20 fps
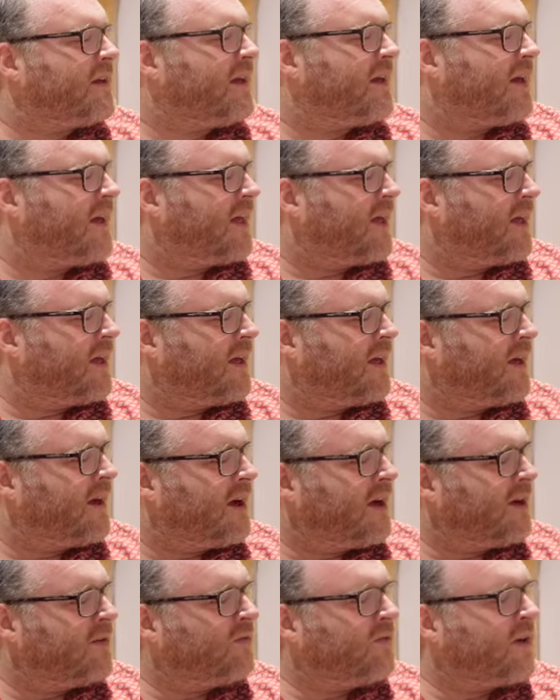
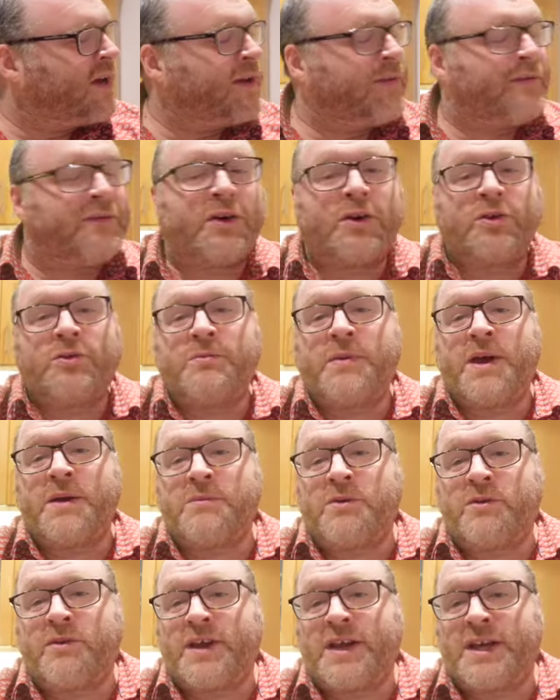I have very fond
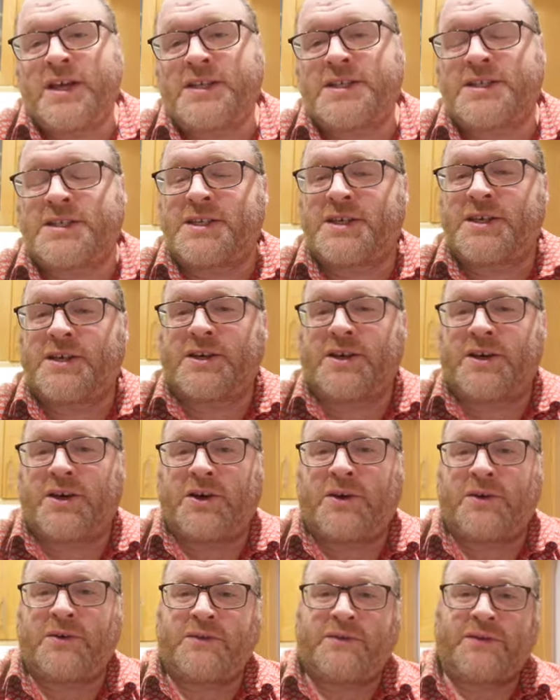memories
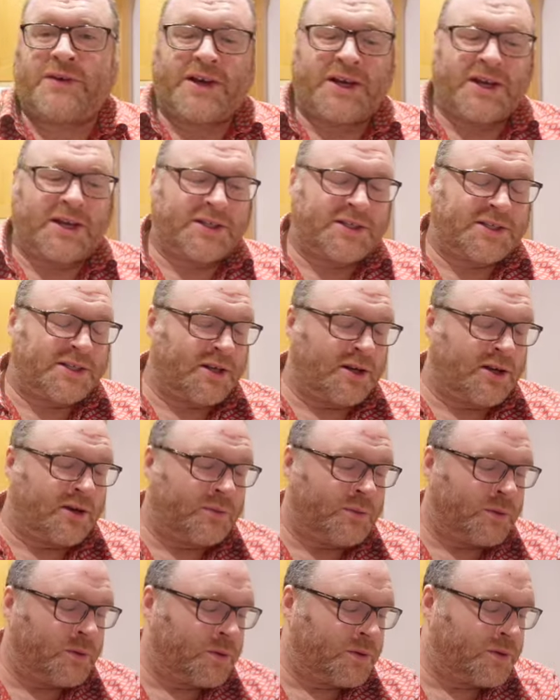of Star
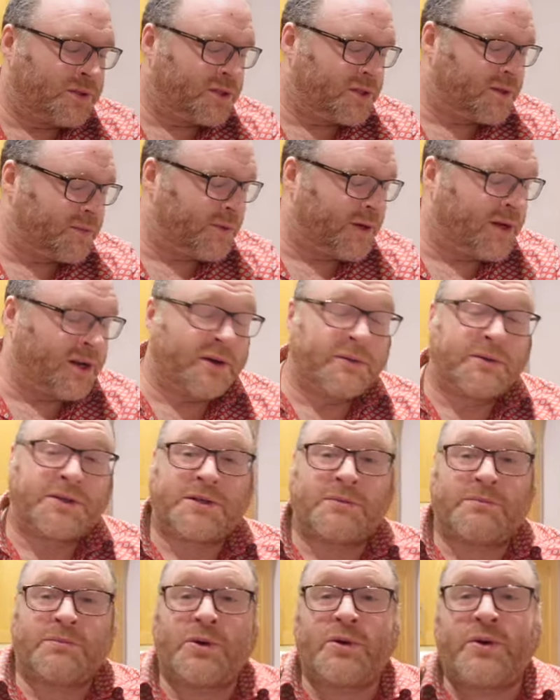Wars when I was
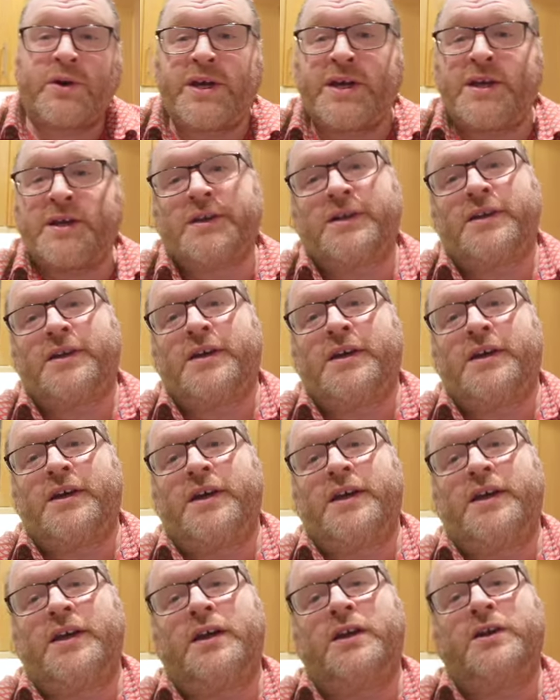a boy,
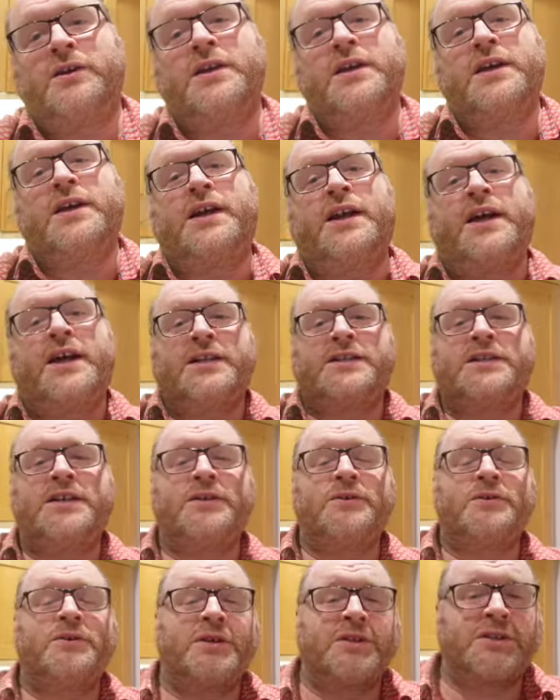including
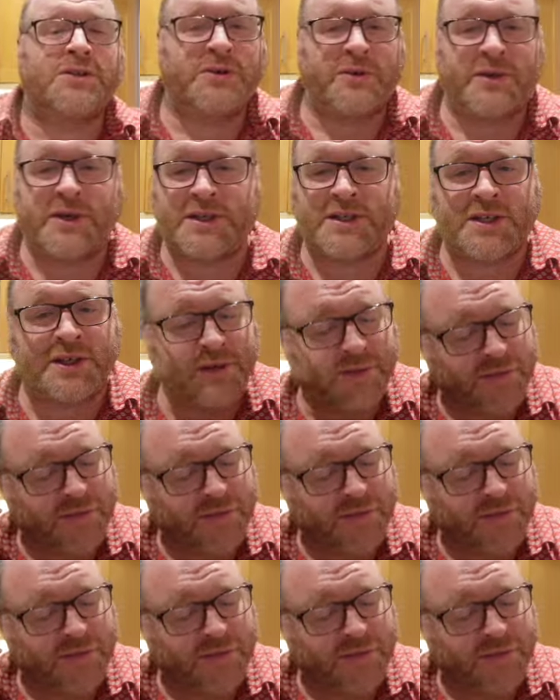collecting all the toys and the